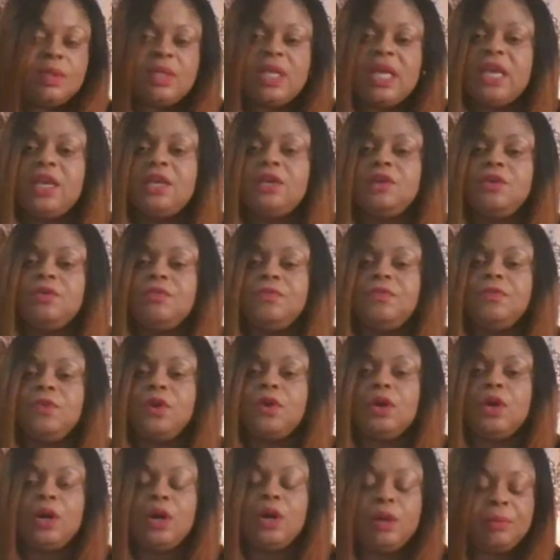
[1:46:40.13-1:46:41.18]
Thank you
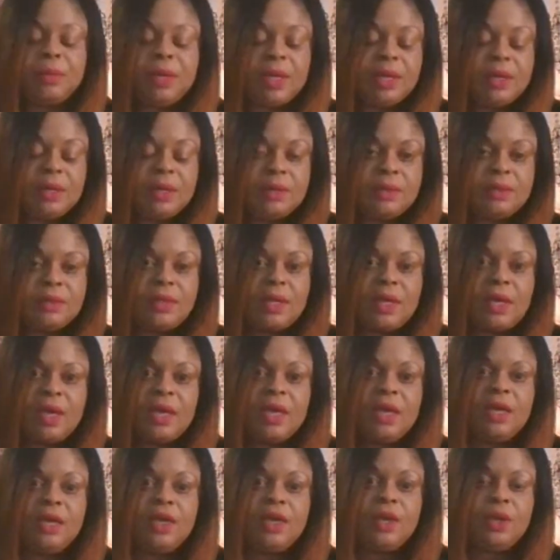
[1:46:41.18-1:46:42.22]
for coming.
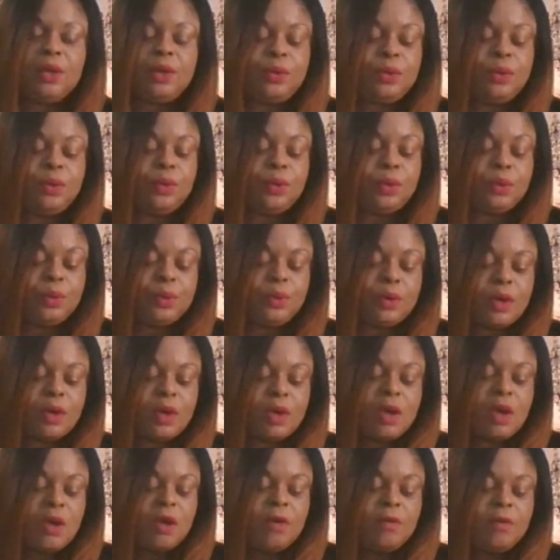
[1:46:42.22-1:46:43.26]
Thank you
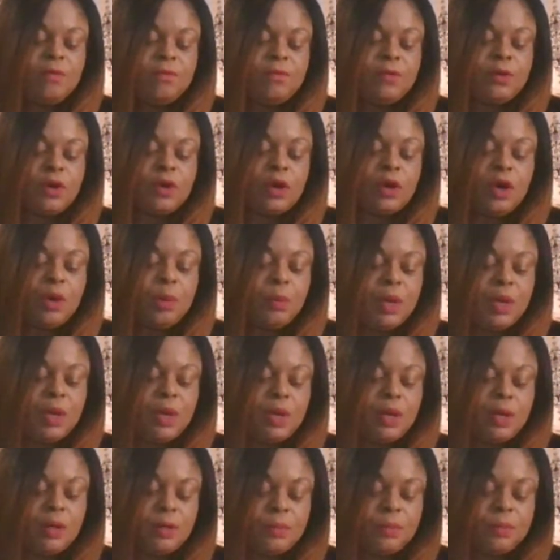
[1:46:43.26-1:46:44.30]
for
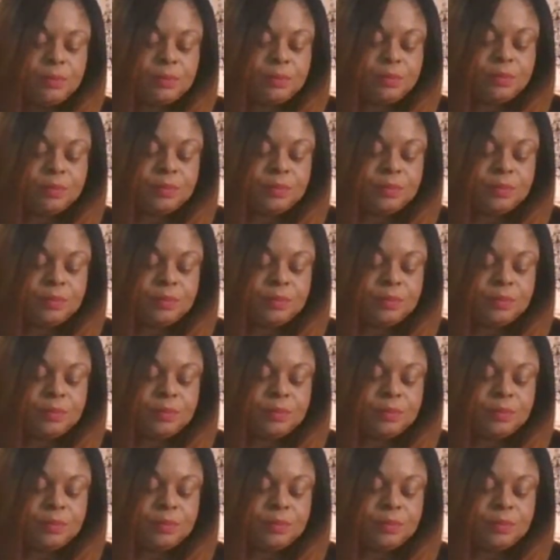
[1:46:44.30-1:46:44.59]
coming.